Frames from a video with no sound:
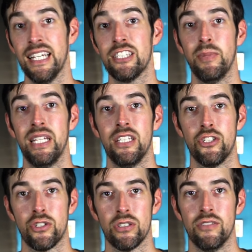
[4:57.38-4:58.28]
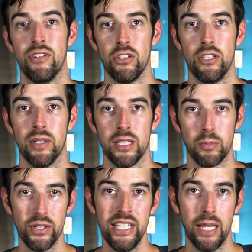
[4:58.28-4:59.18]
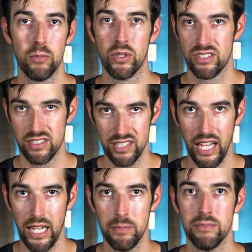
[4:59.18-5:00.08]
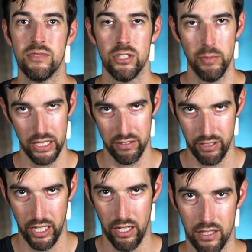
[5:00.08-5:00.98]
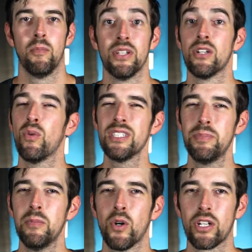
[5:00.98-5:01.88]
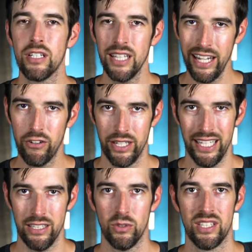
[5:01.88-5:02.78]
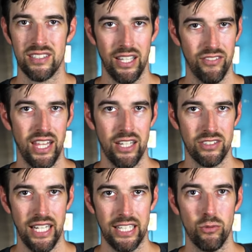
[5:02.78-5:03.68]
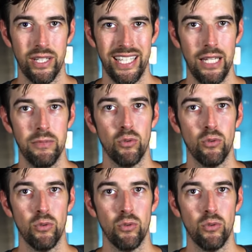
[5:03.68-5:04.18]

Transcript: And that's making sure the volume on the preamp was the same to make it fair. But there was a bit more clarity with the seven thousand X when it came